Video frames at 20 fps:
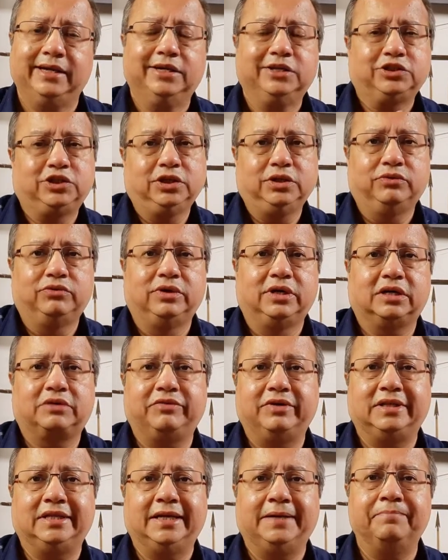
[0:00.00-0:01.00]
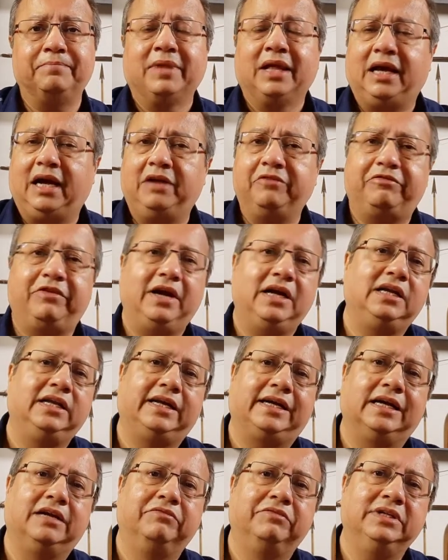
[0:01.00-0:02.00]
So you work with them and finally
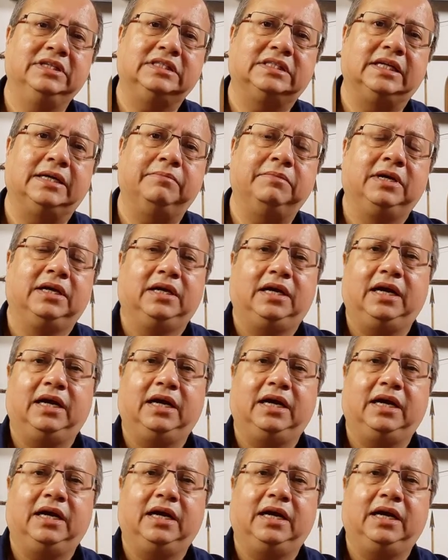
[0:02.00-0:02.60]
convince them,